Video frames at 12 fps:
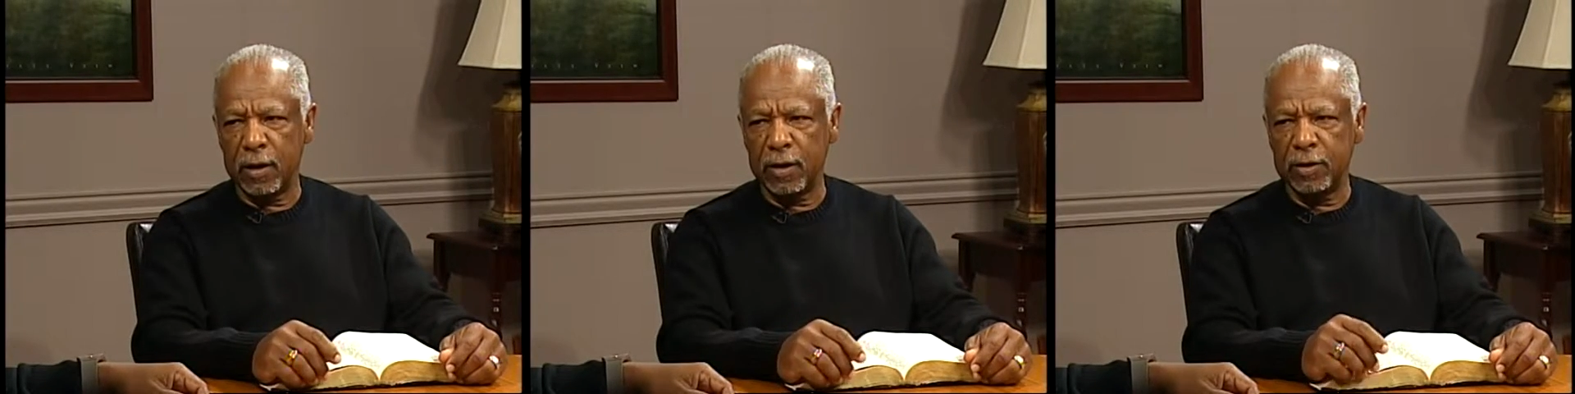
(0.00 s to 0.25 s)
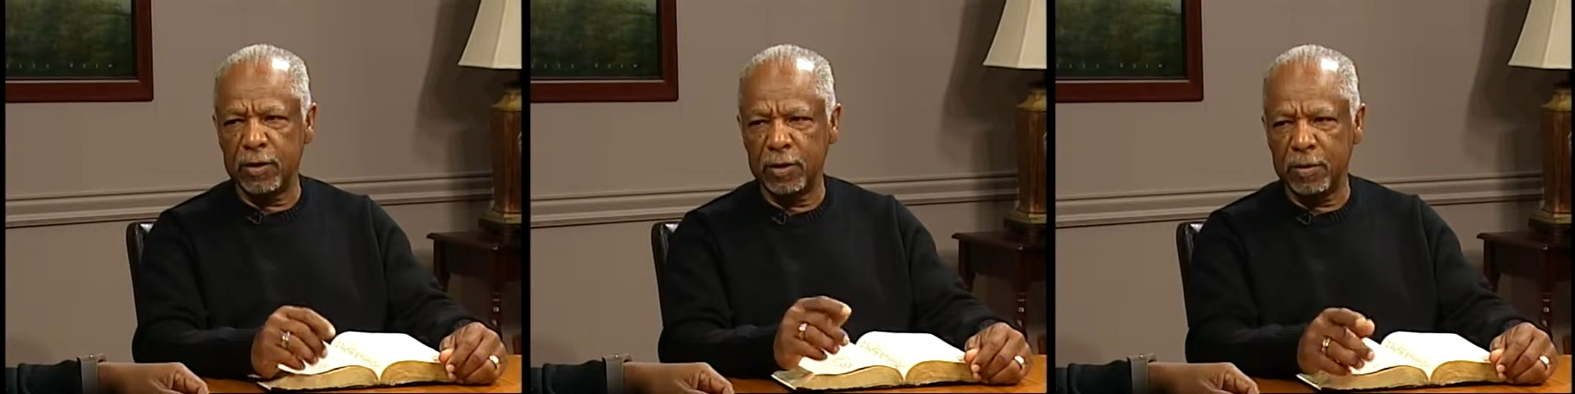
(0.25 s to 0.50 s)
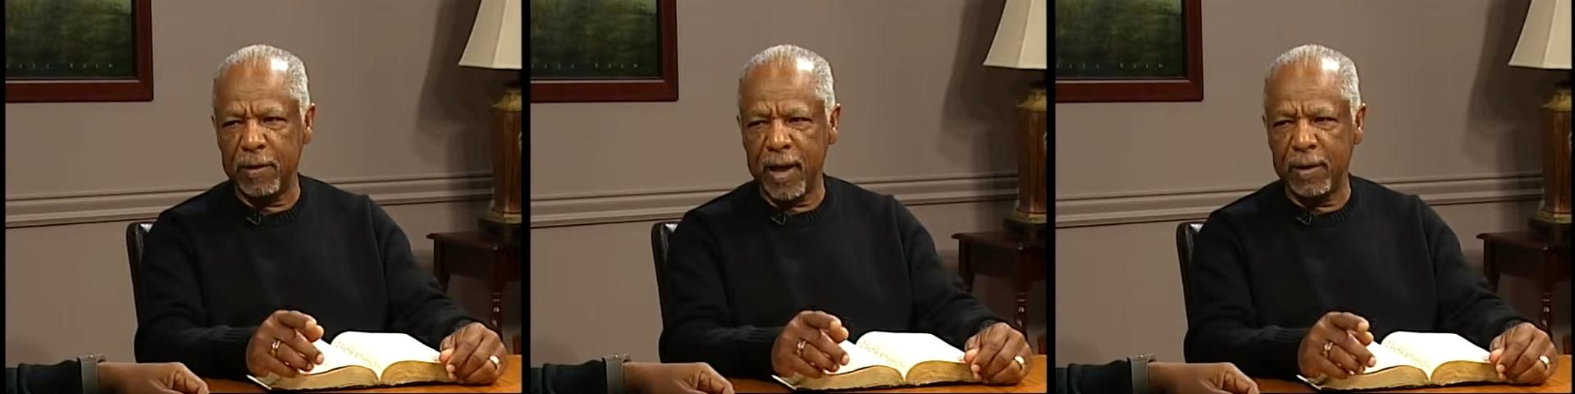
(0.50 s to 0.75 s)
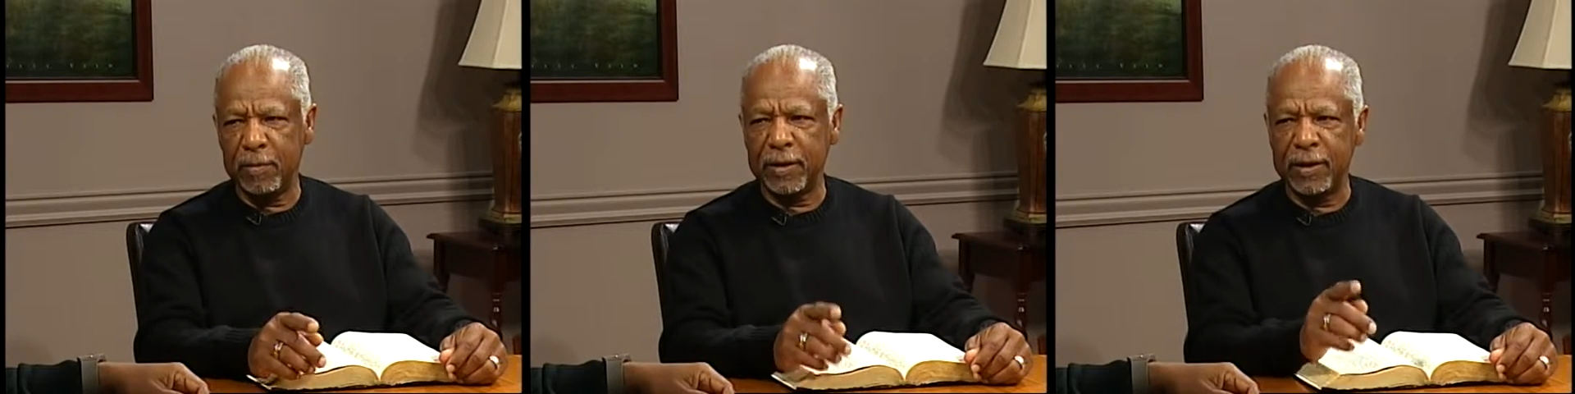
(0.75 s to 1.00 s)
unto a
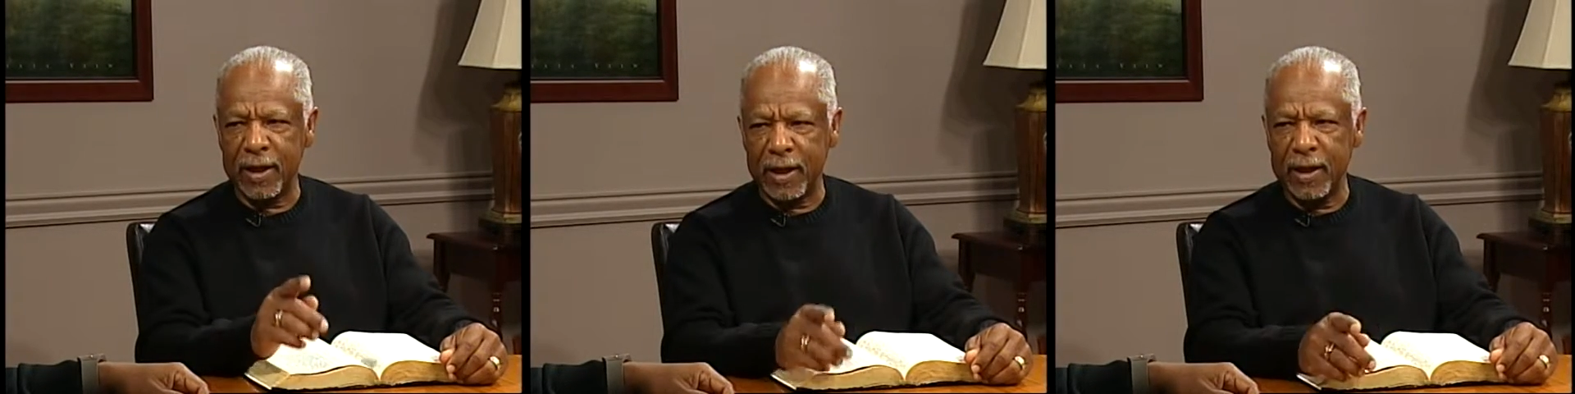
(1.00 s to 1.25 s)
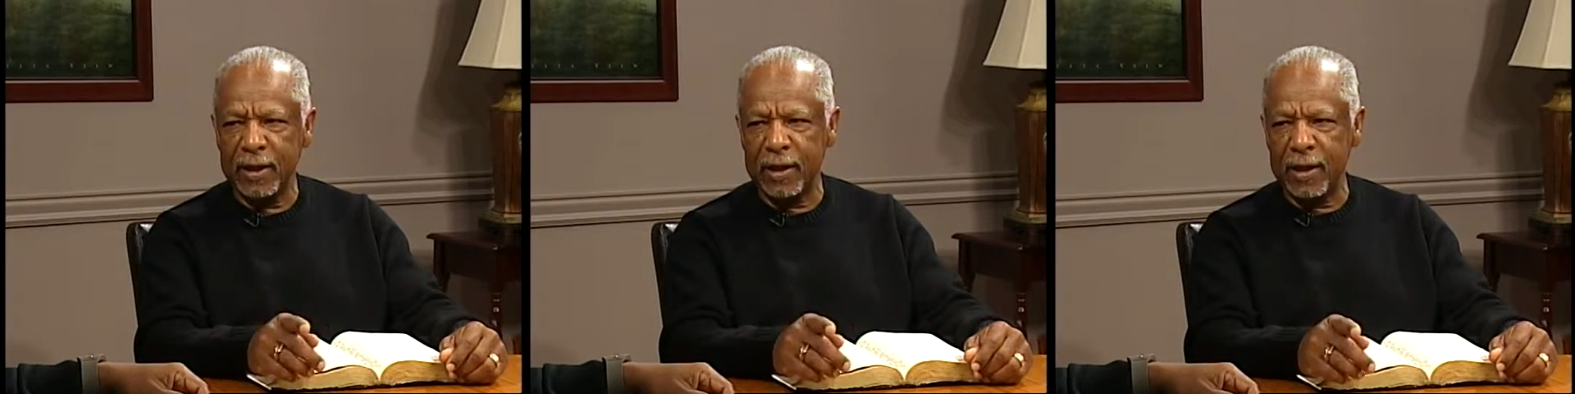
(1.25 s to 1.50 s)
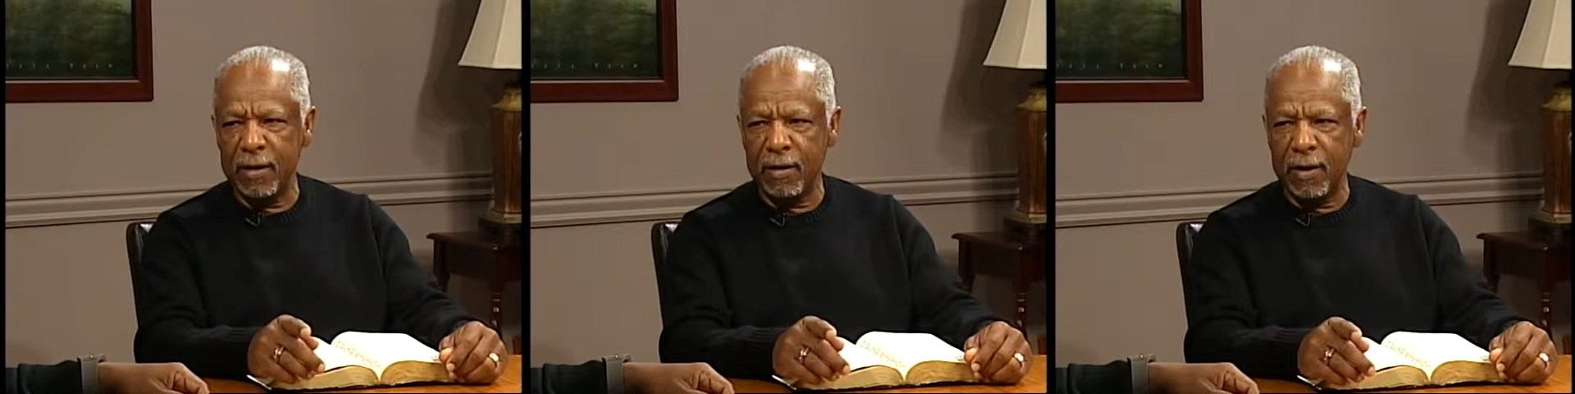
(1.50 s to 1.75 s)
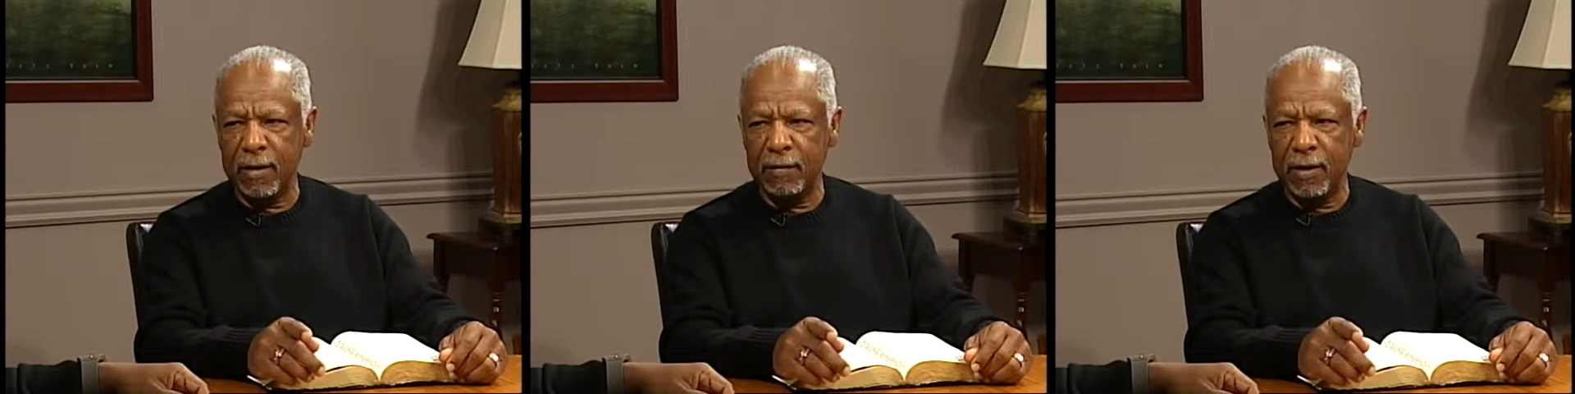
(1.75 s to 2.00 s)
man, but the end
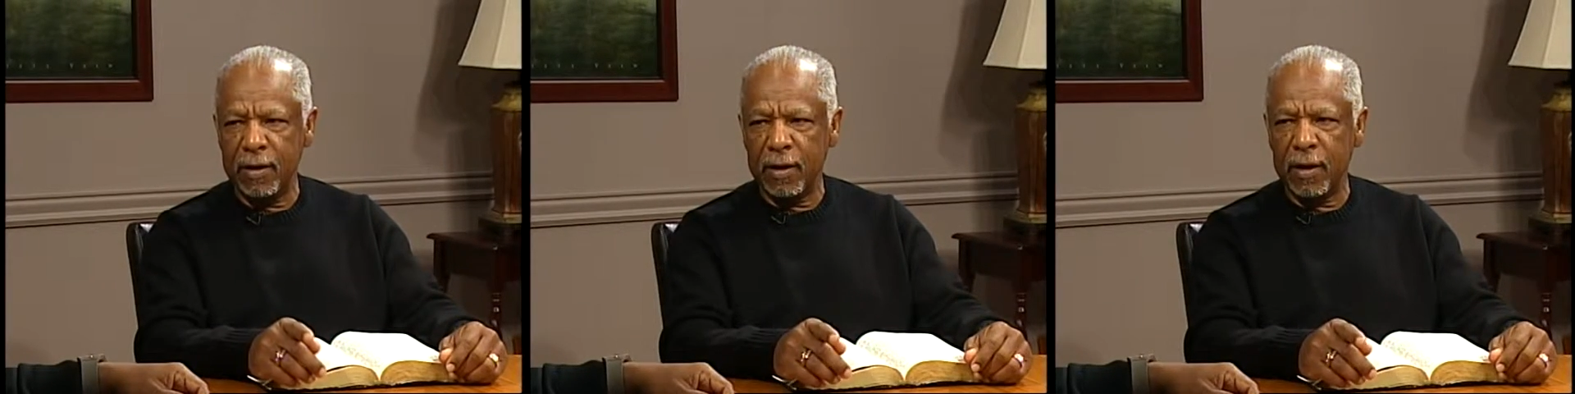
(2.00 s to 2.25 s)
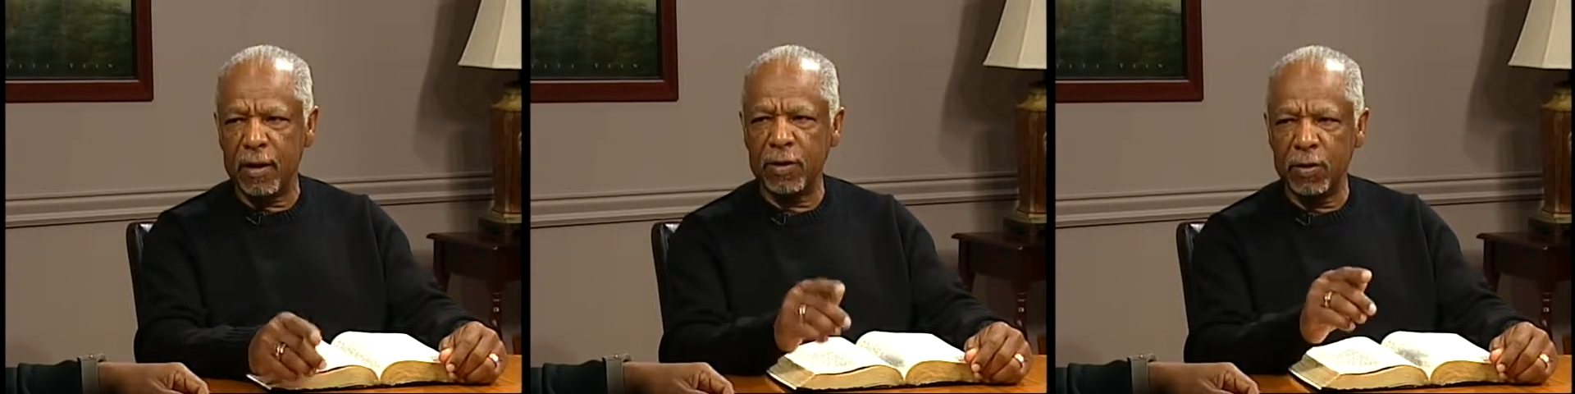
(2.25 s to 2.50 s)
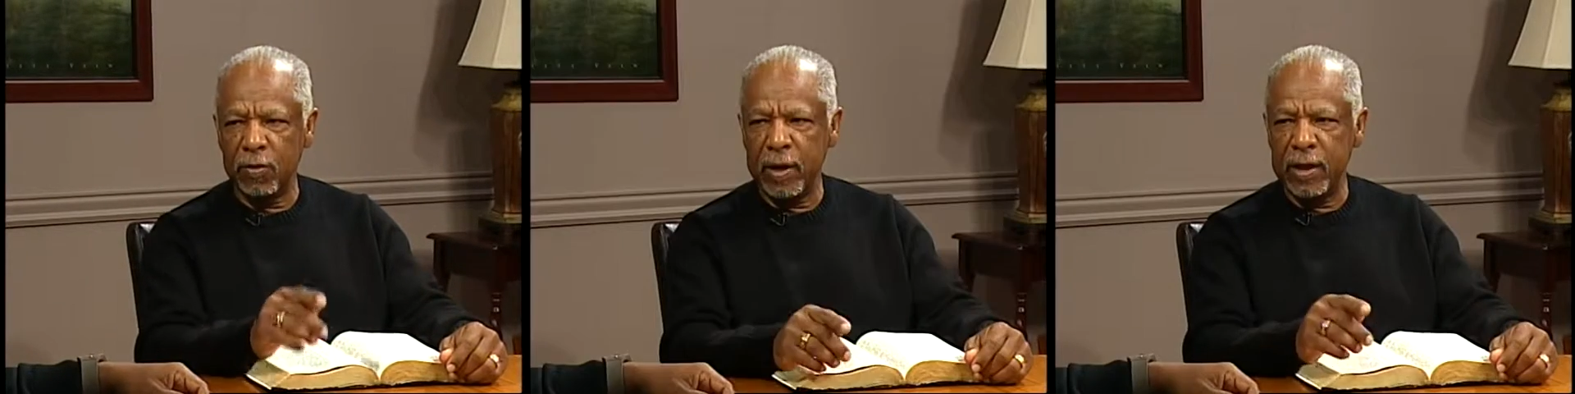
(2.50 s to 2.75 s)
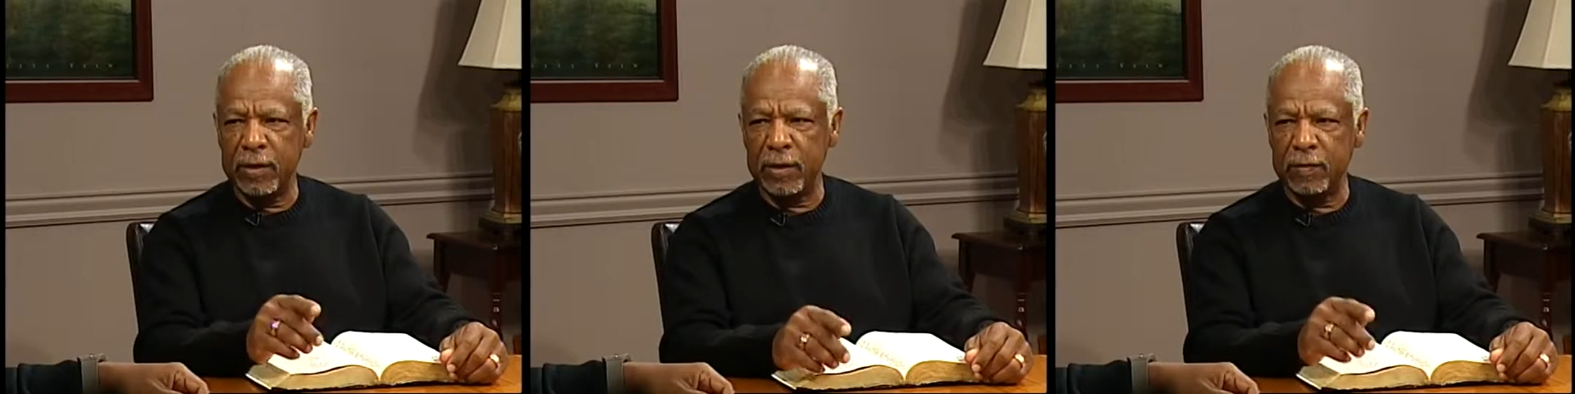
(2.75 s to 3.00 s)
thereof are the
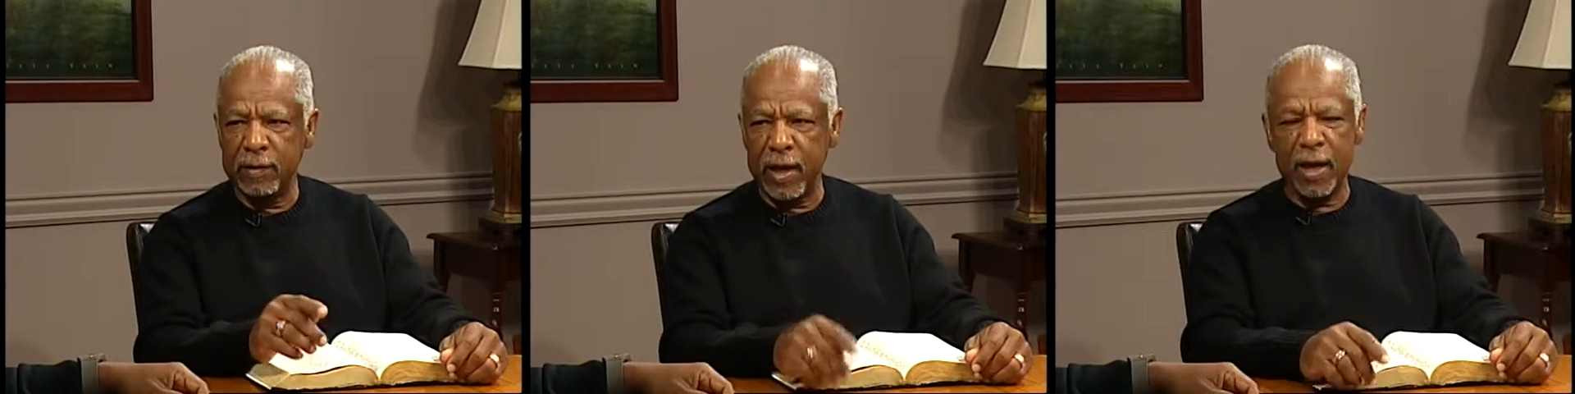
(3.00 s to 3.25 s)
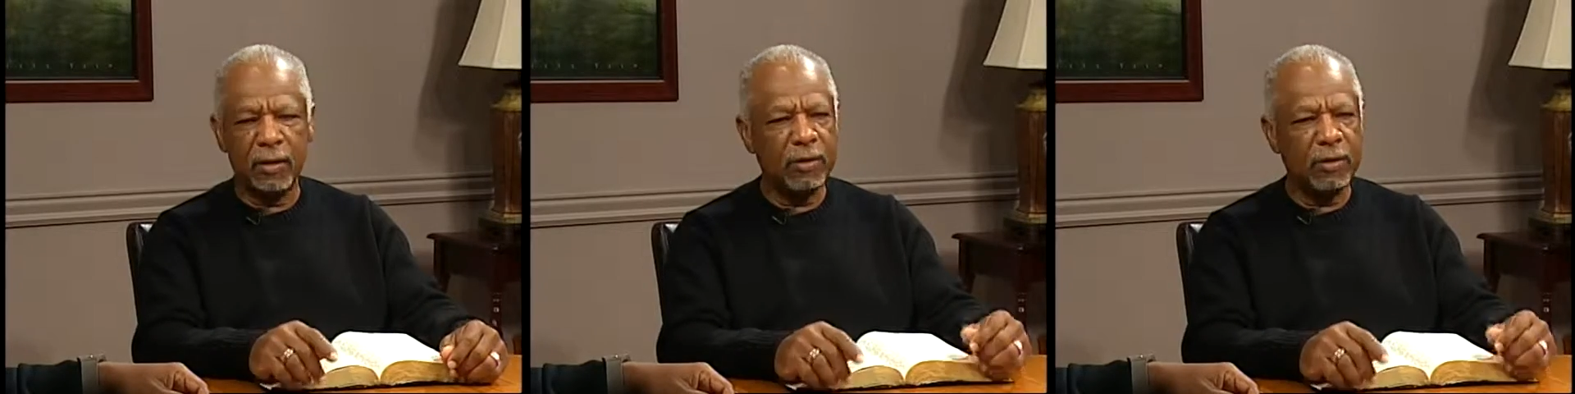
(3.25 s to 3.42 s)
ways of death.